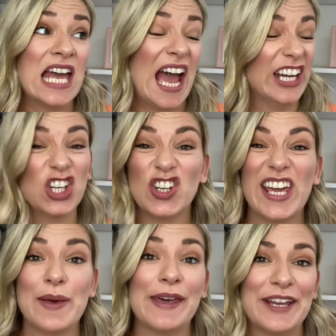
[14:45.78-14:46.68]
and you couldn't
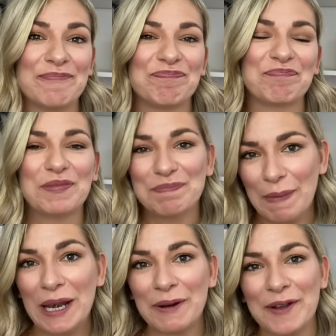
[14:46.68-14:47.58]
hear me. But
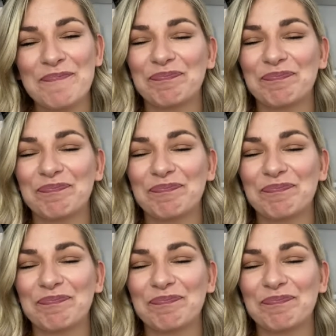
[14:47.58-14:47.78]
anyway,